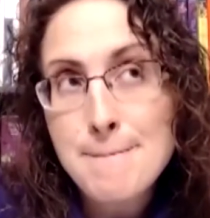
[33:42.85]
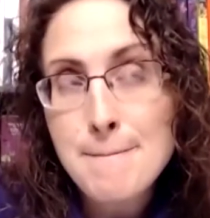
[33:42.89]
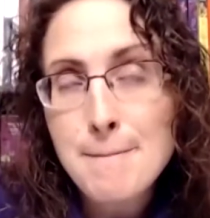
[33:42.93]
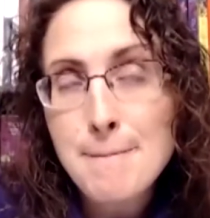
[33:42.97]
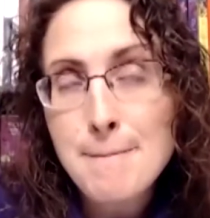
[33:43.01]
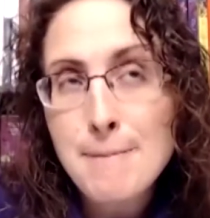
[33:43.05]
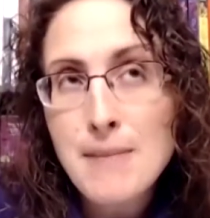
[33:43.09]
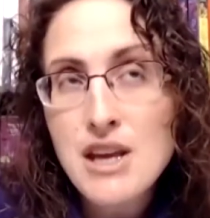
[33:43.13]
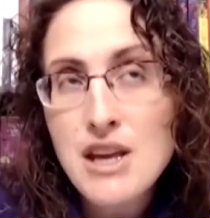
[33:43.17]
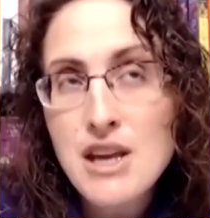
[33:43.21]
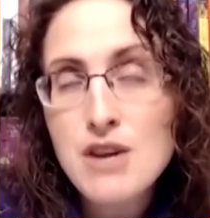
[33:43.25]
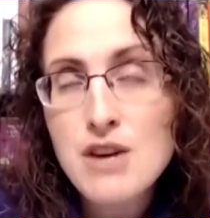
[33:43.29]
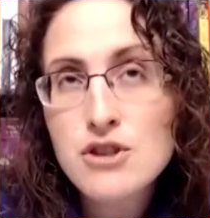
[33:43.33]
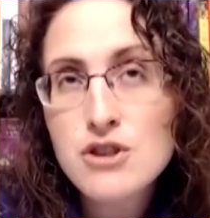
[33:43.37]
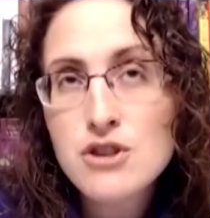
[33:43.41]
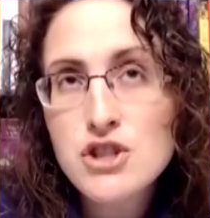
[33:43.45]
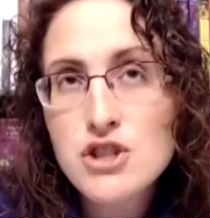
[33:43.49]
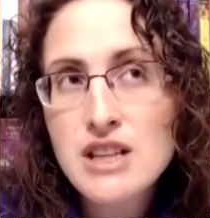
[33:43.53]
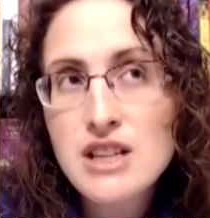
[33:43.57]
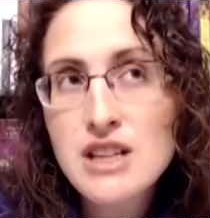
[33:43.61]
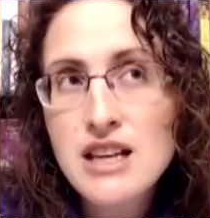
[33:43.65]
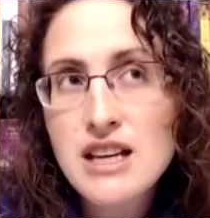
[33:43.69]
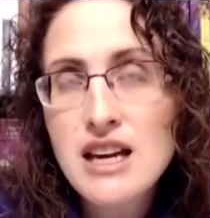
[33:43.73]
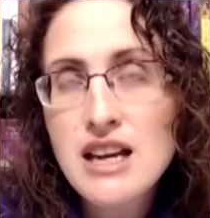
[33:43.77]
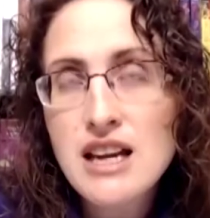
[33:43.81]

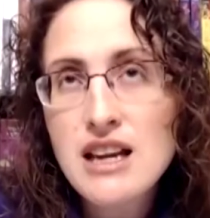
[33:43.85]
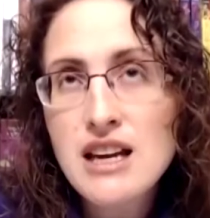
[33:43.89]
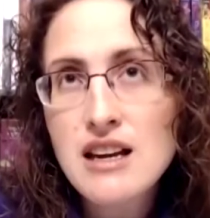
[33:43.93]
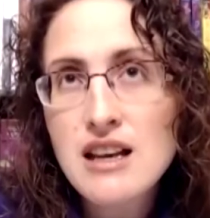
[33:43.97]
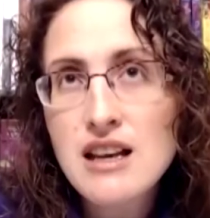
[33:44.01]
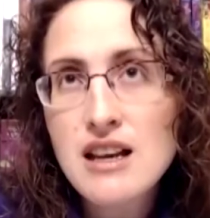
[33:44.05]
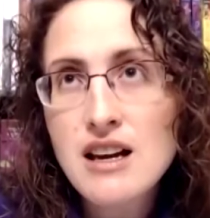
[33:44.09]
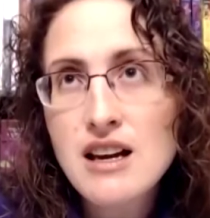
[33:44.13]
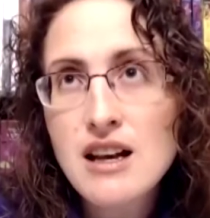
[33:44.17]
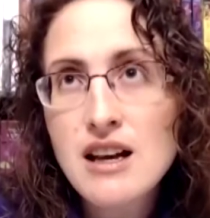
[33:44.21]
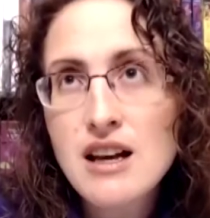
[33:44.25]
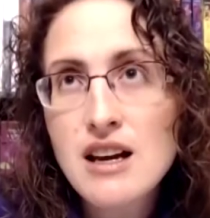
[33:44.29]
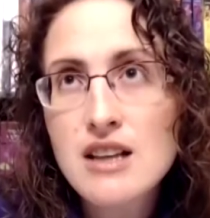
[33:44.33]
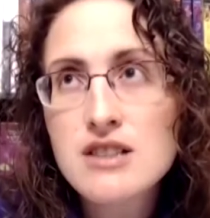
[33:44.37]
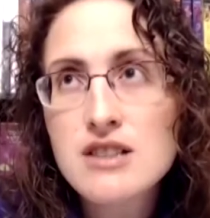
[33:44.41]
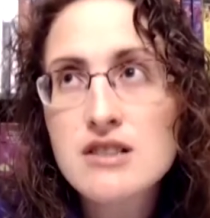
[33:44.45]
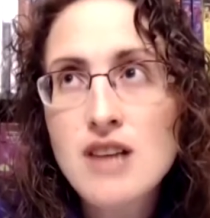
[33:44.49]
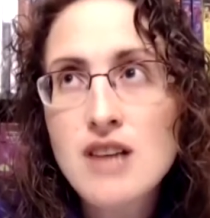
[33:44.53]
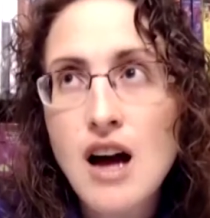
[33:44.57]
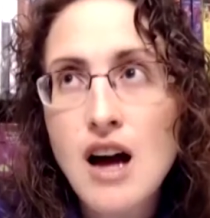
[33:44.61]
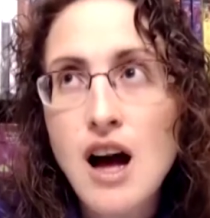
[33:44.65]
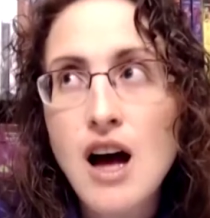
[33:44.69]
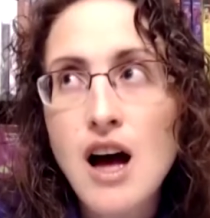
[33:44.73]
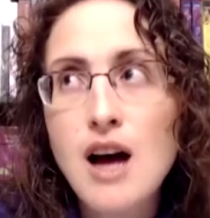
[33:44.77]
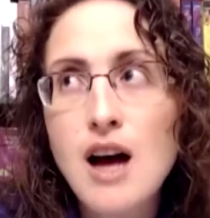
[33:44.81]
Usually
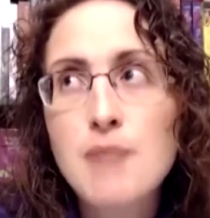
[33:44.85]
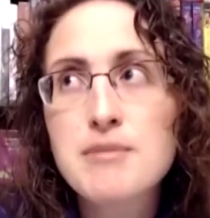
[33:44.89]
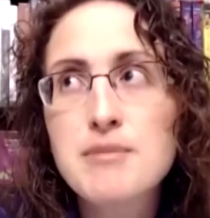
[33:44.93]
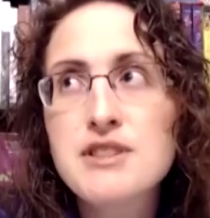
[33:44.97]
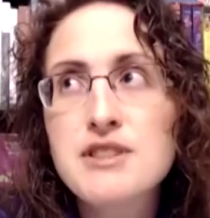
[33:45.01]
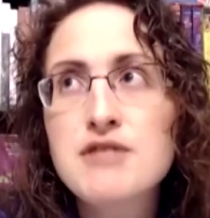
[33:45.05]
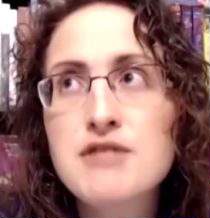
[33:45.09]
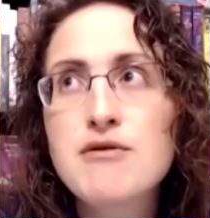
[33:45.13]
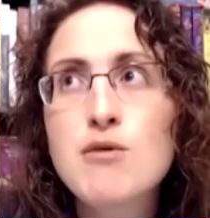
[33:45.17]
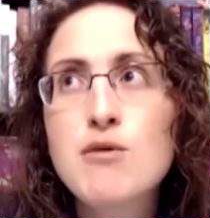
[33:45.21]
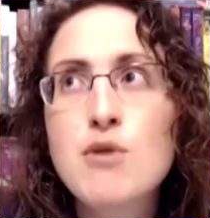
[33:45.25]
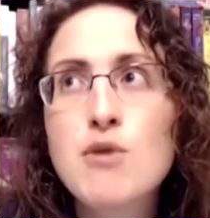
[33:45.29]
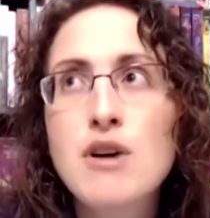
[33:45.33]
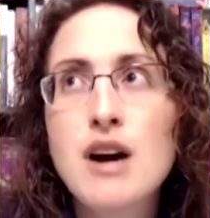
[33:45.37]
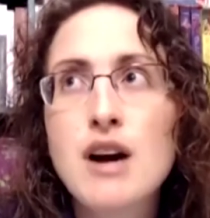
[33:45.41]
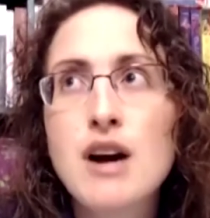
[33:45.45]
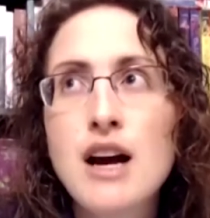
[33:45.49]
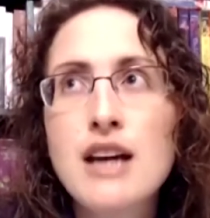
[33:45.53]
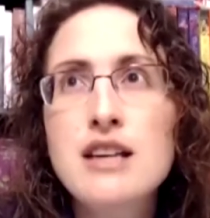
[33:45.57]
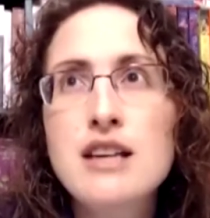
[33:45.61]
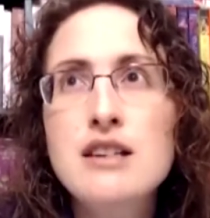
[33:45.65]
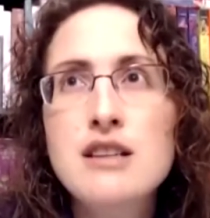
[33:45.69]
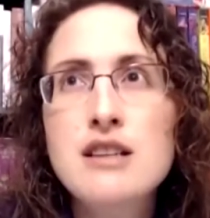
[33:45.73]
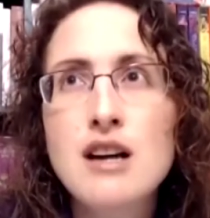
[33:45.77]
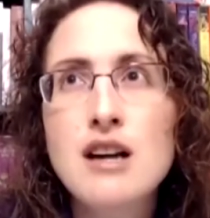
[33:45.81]
tops for a
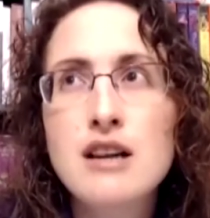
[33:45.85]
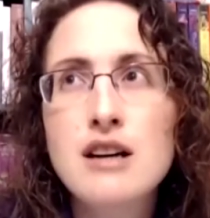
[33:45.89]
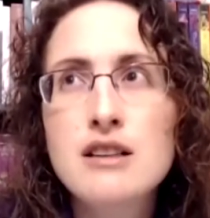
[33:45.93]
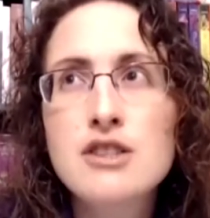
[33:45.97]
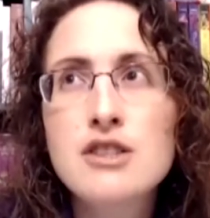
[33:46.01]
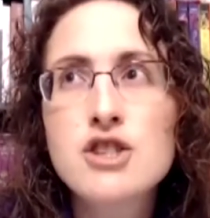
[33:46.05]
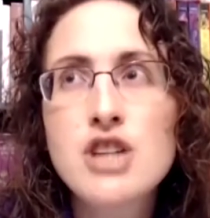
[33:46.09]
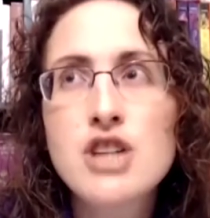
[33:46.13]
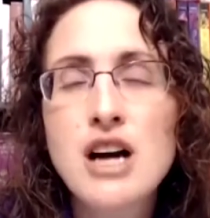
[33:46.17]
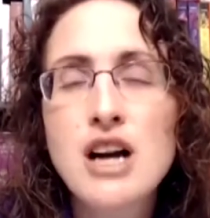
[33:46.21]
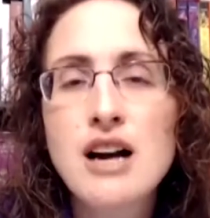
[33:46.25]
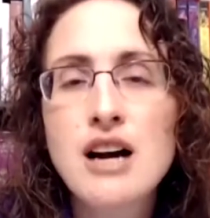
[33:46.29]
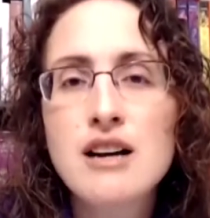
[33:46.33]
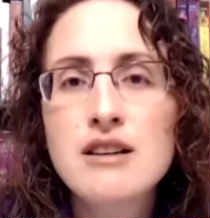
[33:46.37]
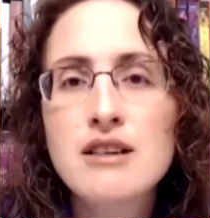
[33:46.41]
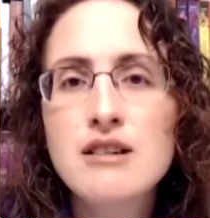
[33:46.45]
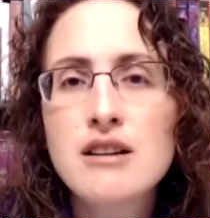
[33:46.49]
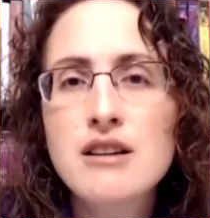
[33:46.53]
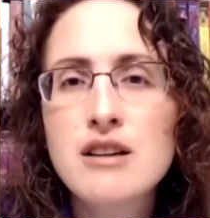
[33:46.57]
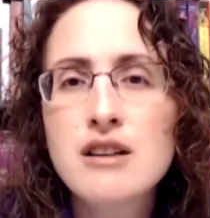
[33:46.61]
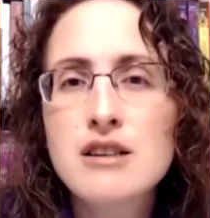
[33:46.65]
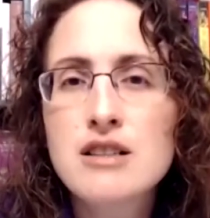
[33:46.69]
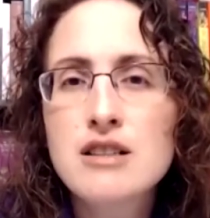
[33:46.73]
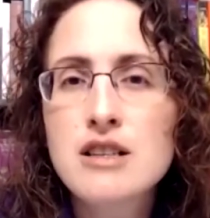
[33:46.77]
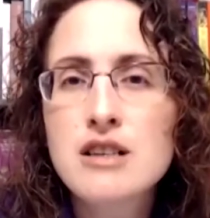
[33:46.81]
young
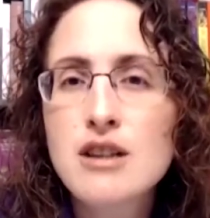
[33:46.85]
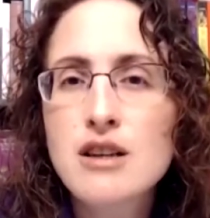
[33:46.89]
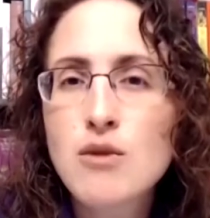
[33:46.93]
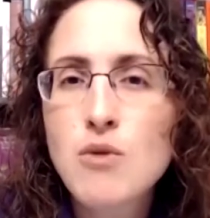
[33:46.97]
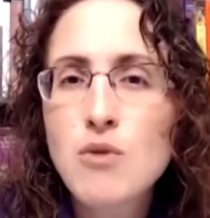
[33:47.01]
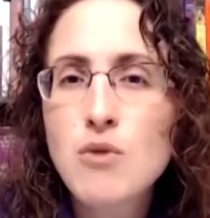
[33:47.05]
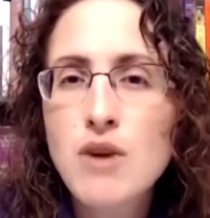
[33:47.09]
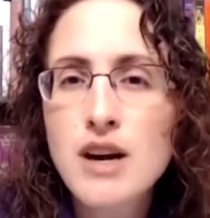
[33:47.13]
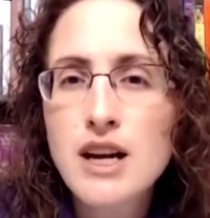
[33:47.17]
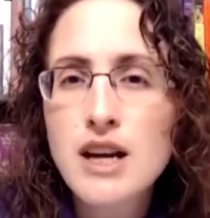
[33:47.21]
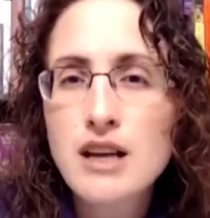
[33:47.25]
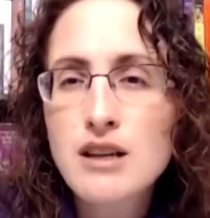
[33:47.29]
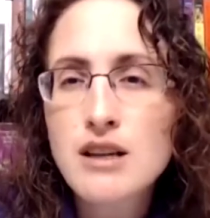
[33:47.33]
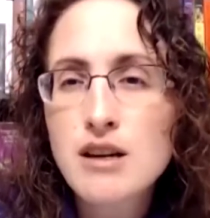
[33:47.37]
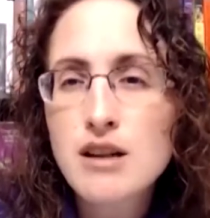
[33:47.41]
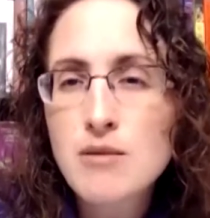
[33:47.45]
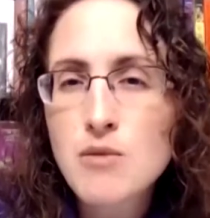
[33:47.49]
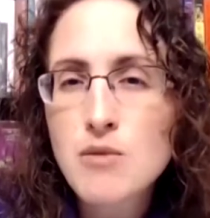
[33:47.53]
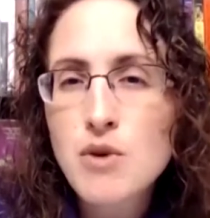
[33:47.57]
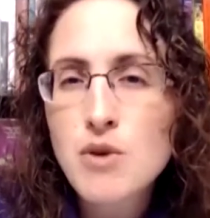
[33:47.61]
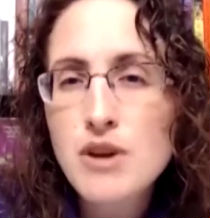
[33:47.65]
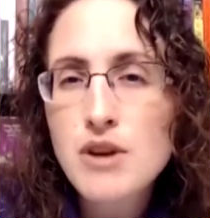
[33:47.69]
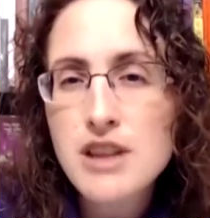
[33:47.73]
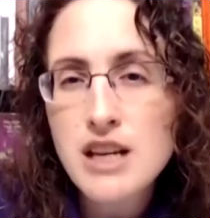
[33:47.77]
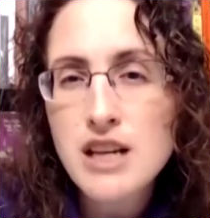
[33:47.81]
child, you're wanting no
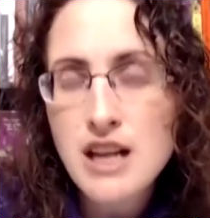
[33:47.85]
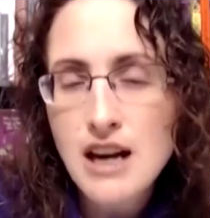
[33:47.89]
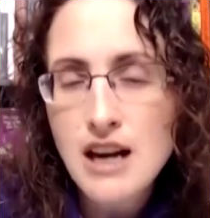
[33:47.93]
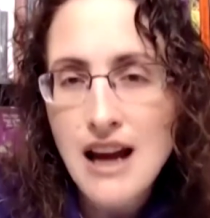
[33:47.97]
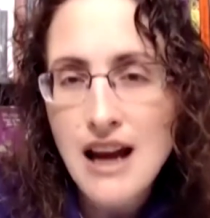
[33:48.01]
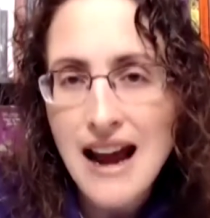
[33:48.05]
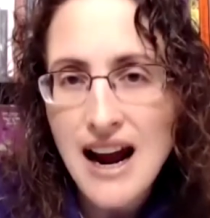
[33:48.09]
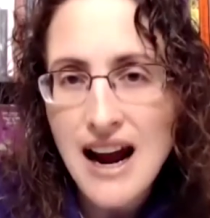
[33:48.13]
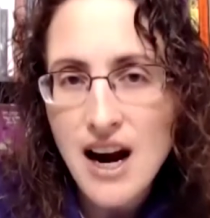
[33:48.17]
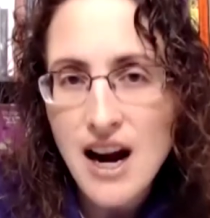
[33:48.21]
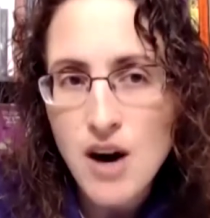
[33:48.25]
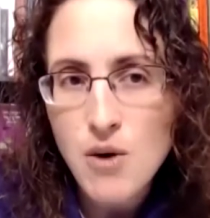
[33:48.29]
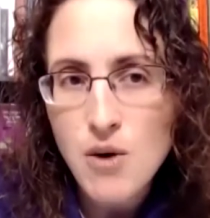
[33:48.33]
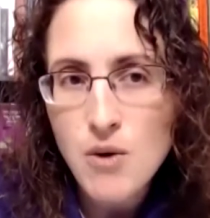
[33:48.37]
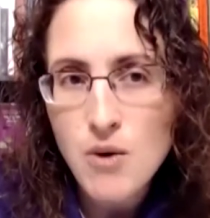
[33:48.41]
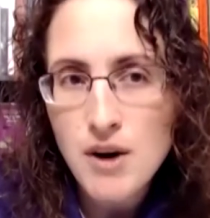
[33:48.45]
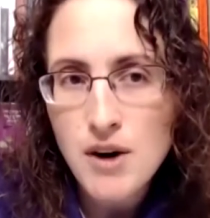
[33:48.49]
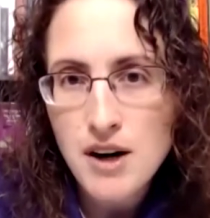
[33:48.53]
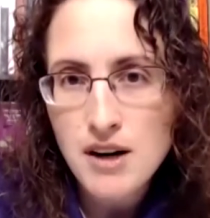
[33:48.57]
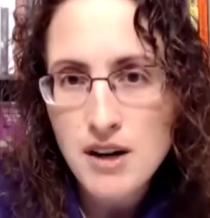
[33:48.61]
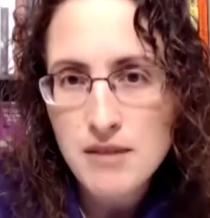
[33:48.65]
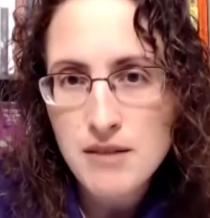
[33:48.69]
more than an hour,